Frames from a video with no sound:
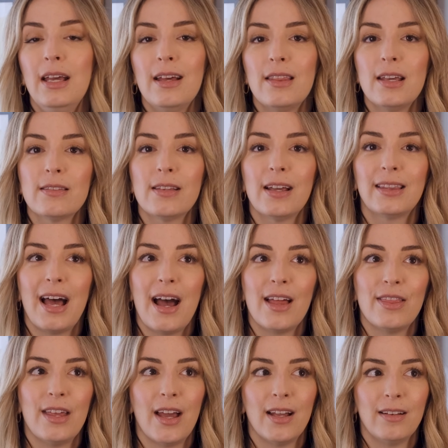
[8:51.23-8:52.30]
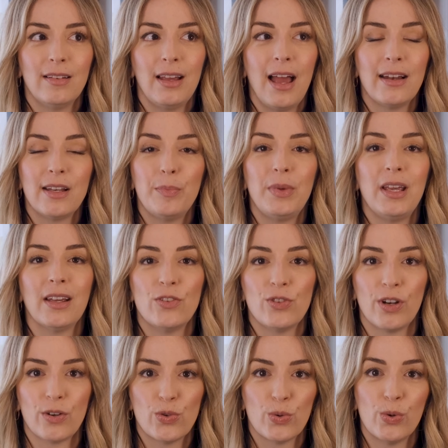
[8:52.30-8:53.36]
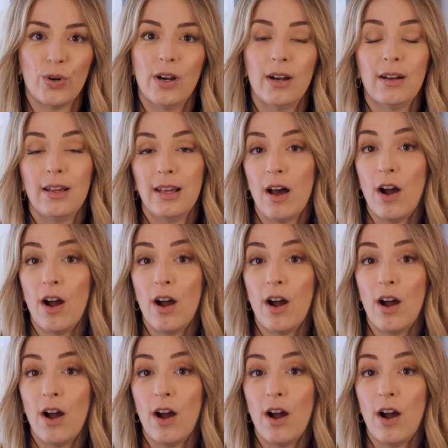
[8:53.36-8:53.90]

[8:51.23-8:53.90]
things like that that end up being a junk drawer.